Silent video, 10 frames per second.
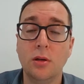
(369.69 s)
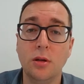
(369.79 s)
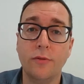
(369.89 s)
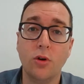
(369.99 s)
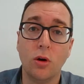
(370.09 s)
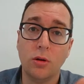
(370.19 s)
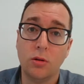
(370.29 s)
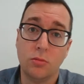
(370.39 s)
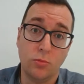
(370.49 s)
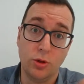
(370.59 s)
You've got,
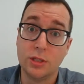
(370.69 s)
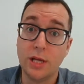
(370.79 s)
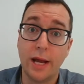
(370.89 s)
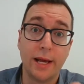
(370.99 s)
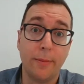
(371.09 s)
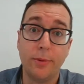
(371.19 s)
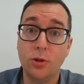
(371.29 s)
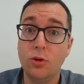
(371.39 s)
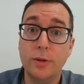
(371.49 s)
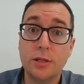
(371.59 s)
when you're starting up a
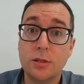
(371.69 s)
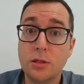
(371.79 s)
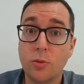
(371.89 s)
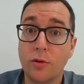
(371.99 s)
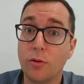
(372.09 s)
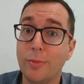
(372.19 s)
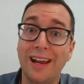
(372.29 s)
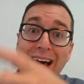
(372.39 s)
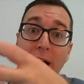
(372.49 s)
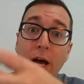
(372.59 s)
new business, whether it be
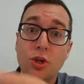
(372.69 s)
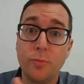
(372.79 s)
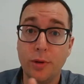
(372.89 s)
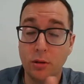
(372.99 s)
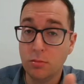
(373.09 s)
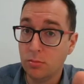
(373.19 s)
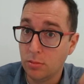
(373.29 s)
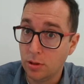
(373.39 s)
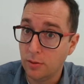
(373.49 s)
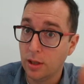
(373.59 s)
large, but
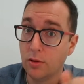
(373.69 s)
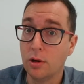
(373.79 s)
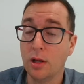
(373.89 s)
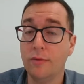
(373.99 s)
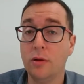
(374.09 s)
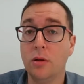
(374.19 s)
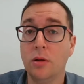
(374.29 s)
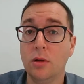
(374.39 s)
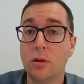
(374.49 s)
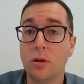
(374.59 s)
in the year 11
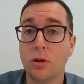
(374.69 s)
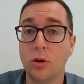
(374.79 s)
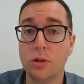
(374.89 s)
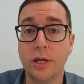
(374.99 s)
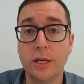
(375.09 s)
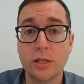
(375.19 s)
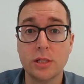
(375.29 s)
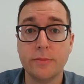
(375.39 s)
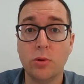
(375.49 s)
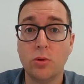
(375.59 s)
context,
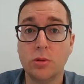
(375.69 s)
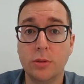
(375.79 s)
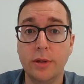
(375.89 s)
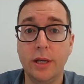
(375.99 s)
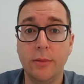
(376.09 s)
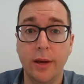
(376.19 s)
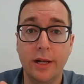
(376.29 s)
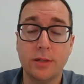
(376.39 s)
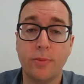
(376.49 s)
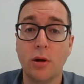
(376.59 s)
small to medium
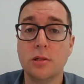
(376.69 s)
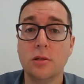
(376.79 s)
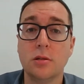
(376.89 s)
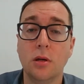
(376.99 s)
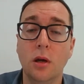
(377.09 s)
enterprises,